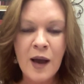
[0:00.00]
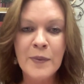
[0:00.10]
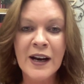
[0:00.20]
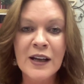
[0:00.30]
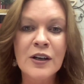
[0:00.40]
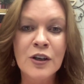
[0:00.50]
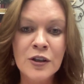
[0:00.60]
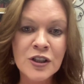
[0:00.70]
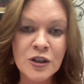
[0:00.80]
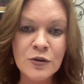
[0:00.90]
But I
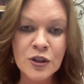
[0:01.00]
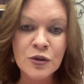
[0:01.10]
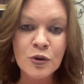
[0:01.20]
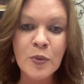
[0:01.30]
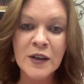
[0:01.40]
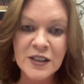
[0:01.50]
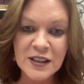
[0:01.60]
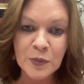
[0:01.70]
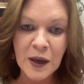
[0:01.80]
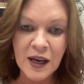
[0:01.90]
encourage you to
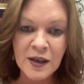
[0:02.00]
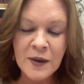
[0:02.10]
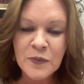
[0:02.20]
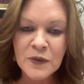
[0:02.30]
participate